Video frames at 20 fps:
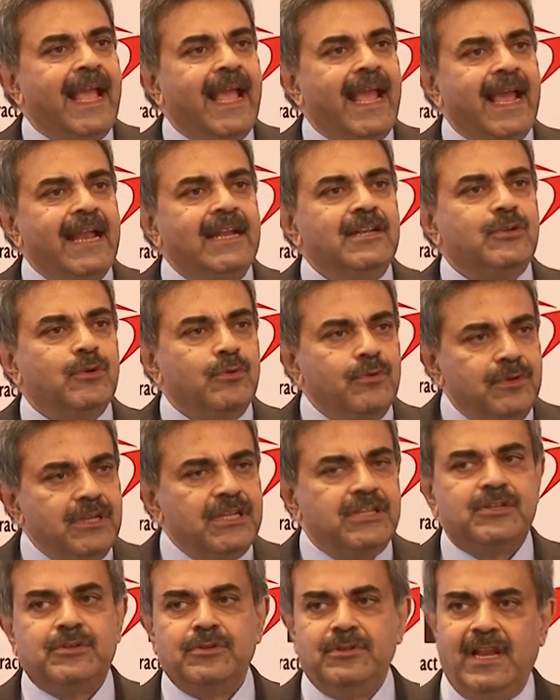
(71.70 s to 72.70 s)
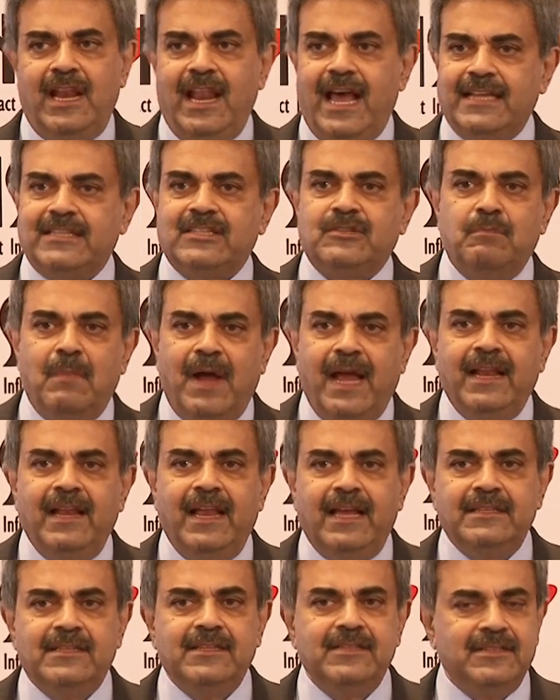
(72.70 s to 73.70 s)
and to reach to the last mile,
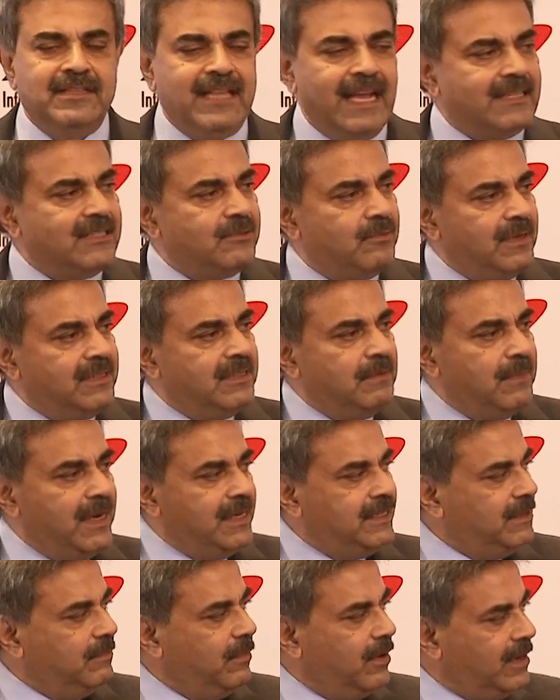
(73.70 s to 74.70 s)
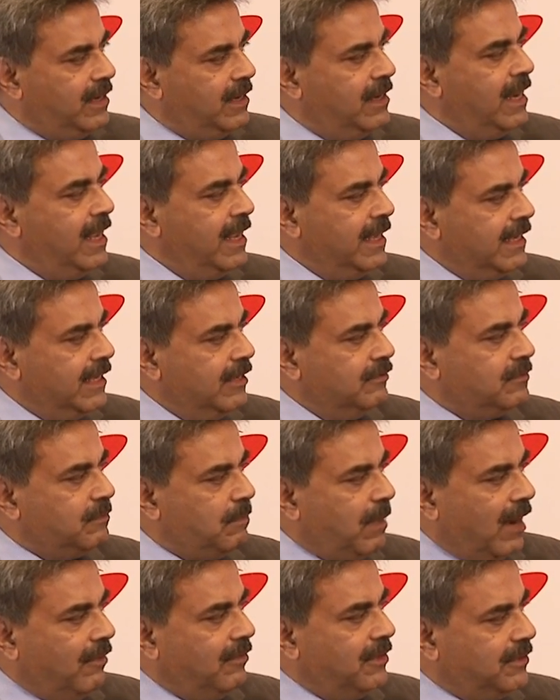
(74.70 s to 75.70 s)
I think that's what the multimodal gives
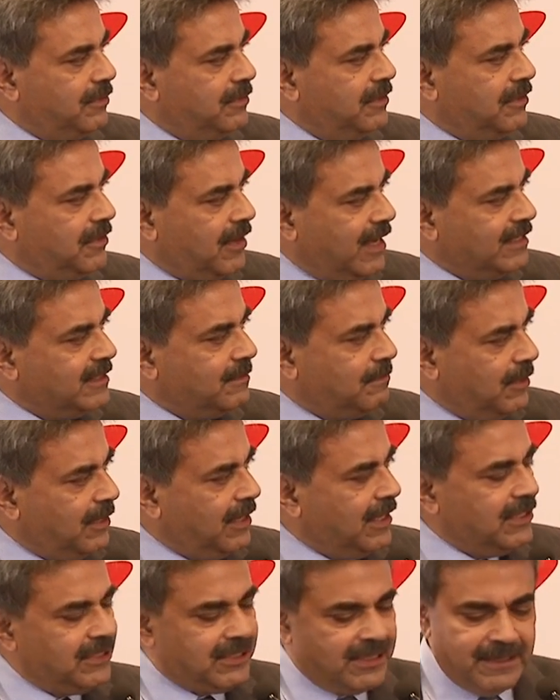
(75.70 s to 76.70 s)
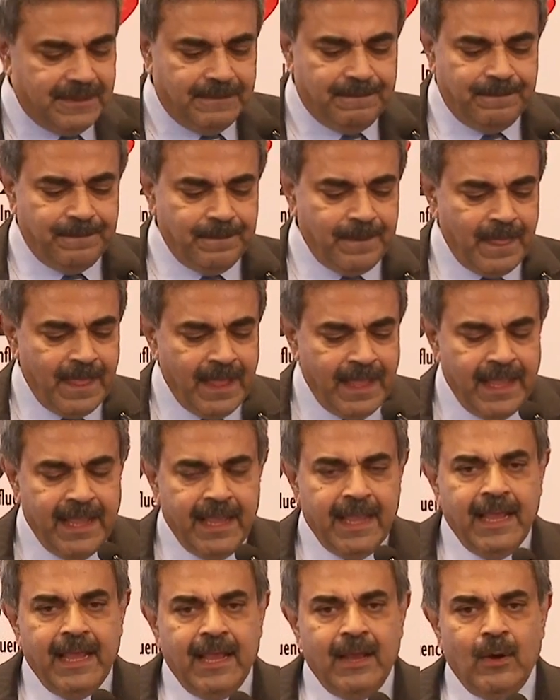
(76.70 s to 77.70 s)
power to the transportation.
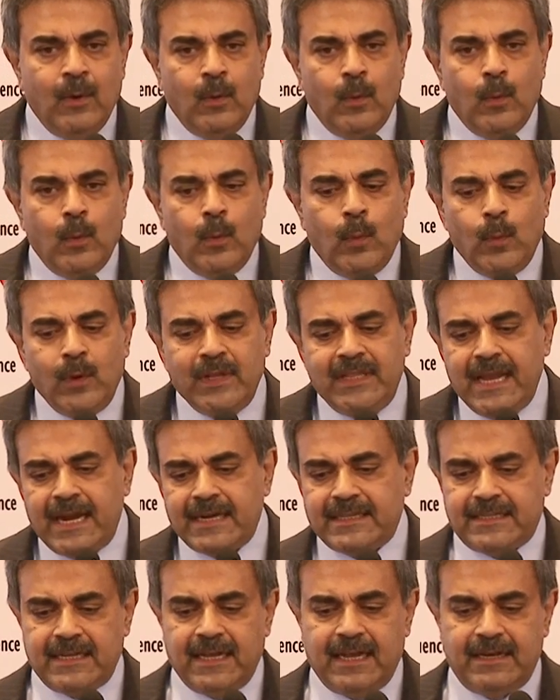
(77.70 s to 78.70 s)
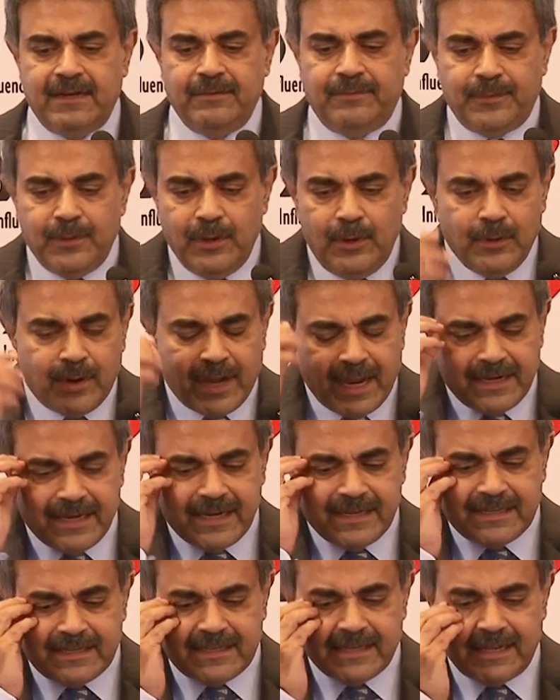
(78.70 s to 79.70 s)
With that, sir, if you look at
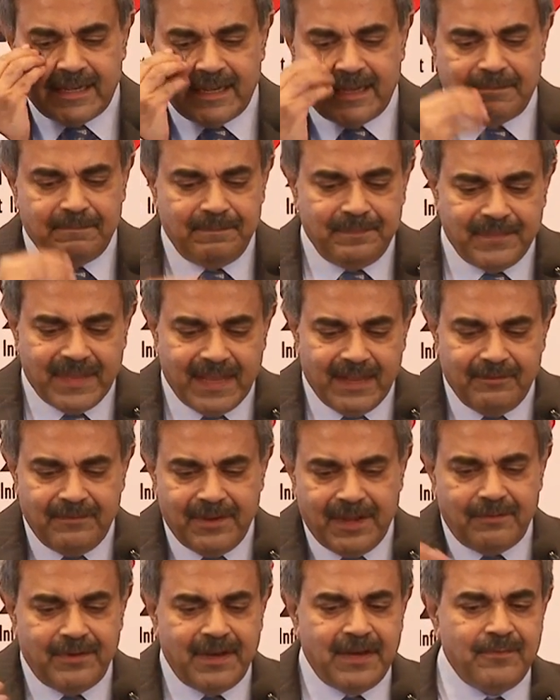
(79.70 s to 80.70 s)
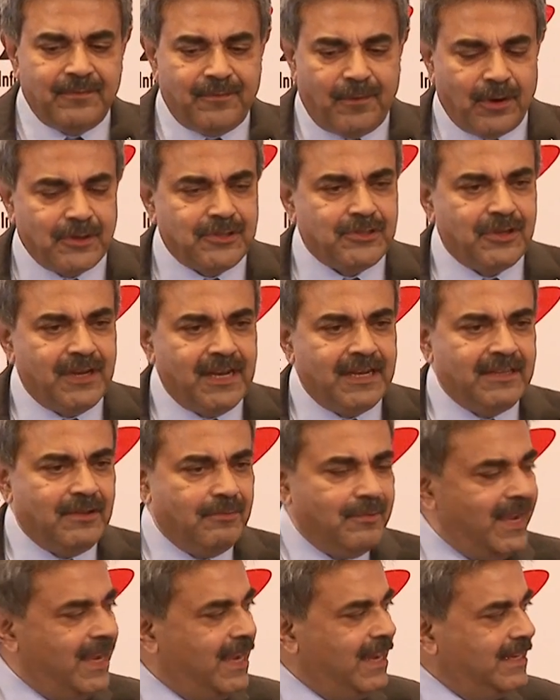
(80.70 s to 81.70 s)
it, we are very fortunate the
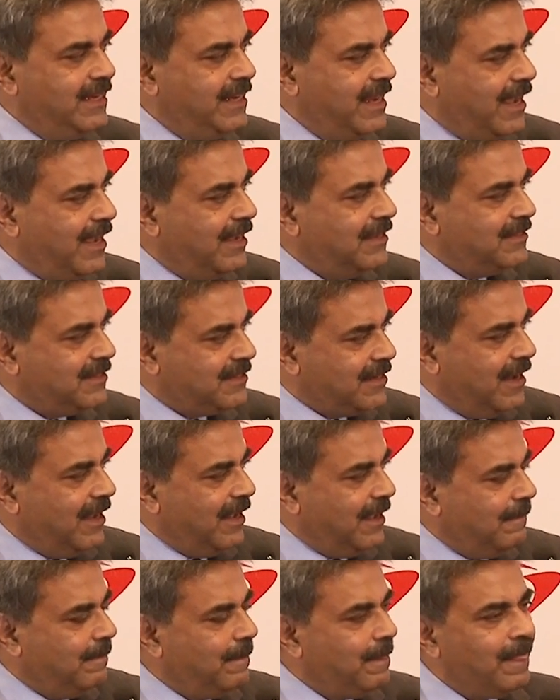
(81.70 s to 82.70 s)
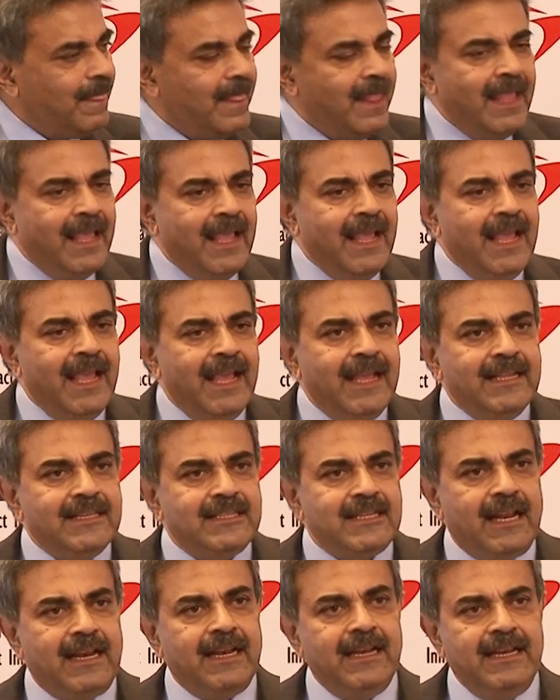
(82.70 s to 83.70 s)
way India is, sir.
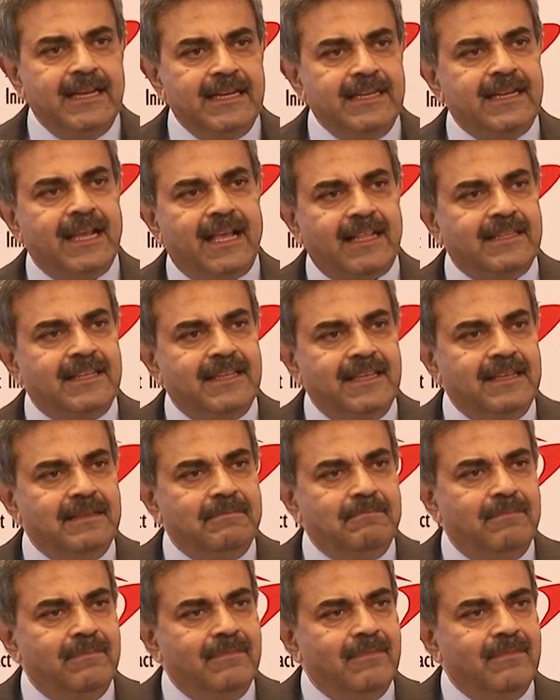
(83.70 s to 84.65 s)
Sir, in India, the